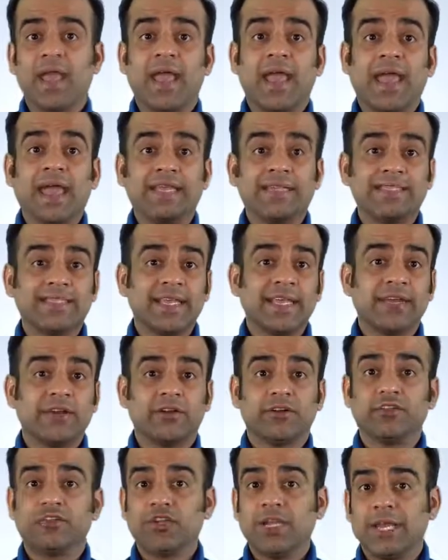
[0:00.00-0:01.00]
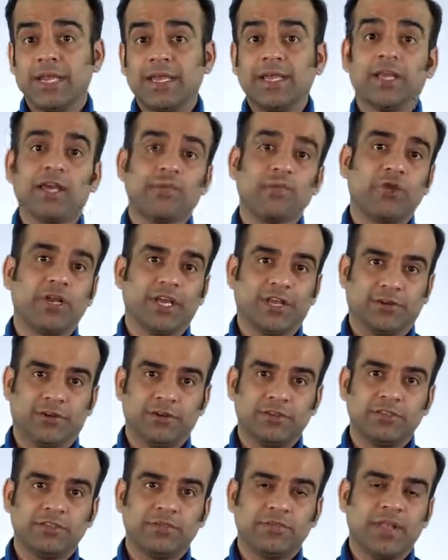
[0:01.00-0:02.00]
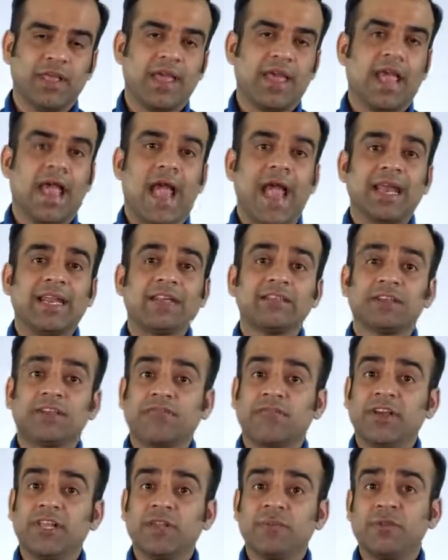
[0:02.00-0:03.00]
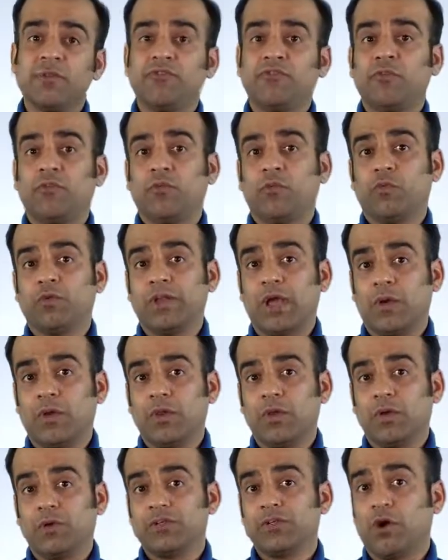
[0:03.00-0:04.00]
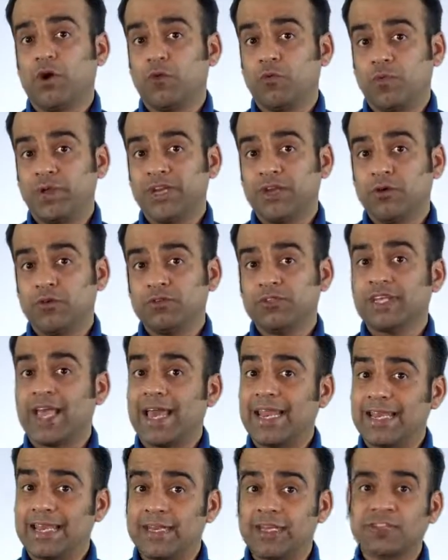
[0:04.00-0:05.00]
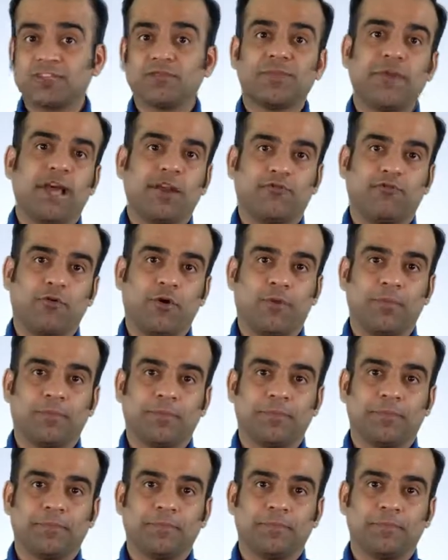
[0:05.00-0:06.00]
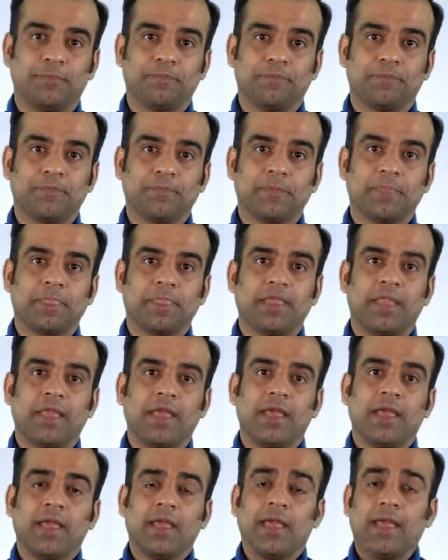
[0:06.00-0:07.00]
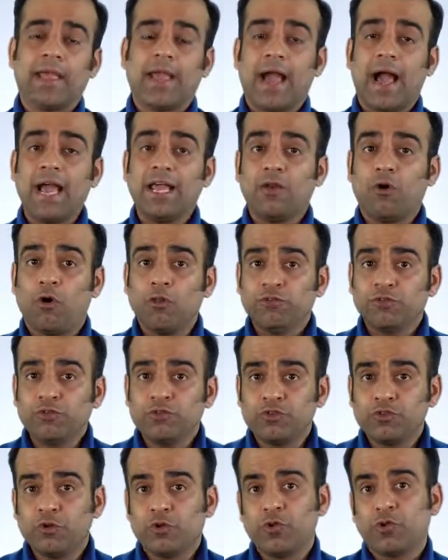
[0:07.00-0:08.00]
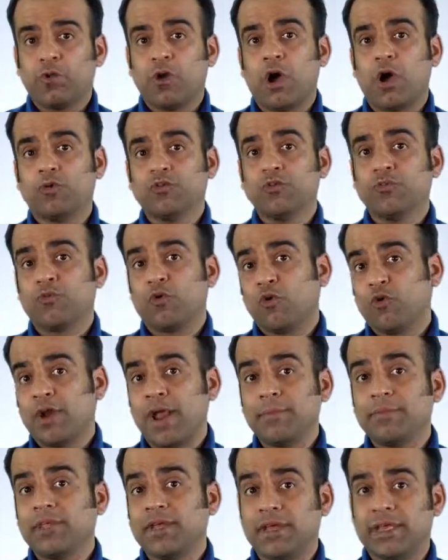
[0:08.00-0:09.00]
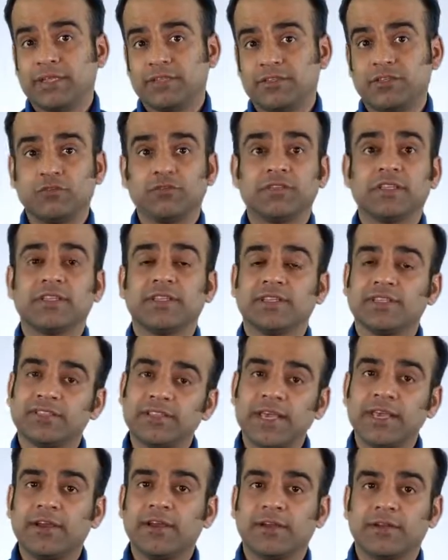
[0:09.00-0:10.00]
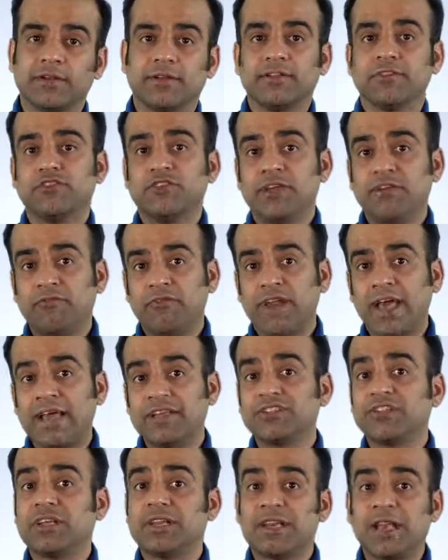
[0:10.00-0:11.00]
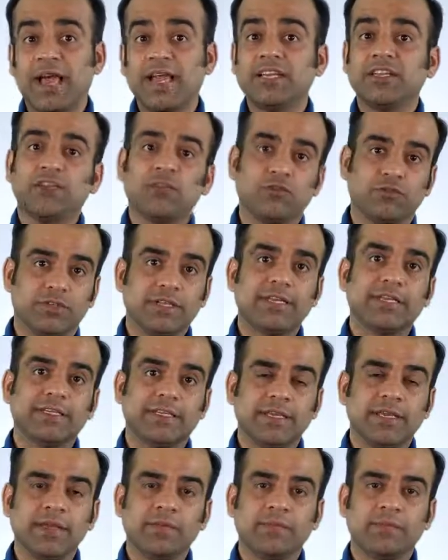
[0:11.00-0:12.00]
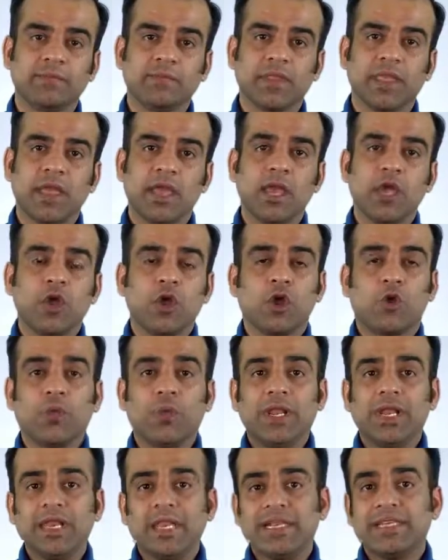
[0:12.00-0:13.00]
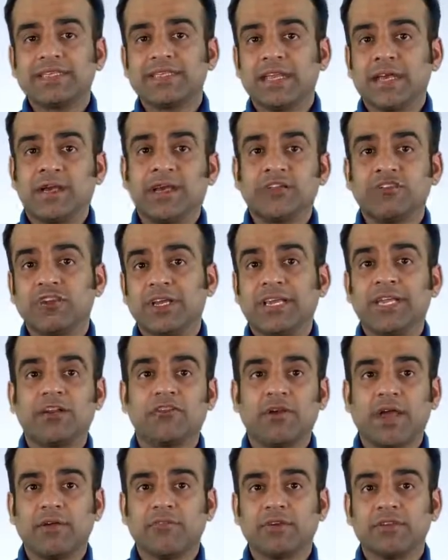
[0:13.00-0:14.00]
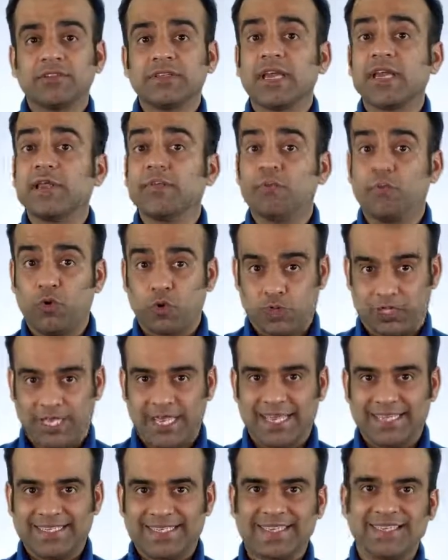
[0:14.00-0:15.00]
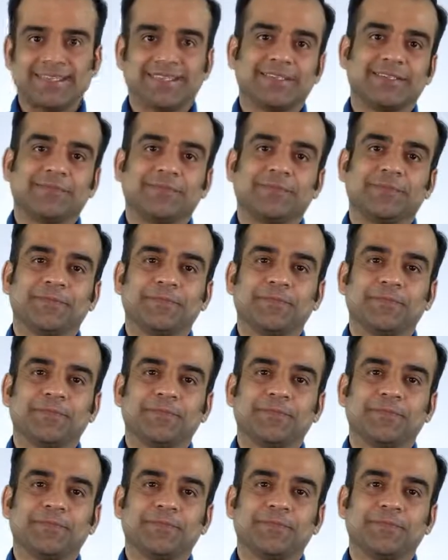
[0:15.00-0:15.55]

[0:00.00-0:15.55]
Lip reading: and Sega J-Link emulators, and it is available for download on Windows and Linux platform. I'll also show you how to program the kits using the Sega JFlash Lite utility. We'll need Sega J-Link drivers in both cases.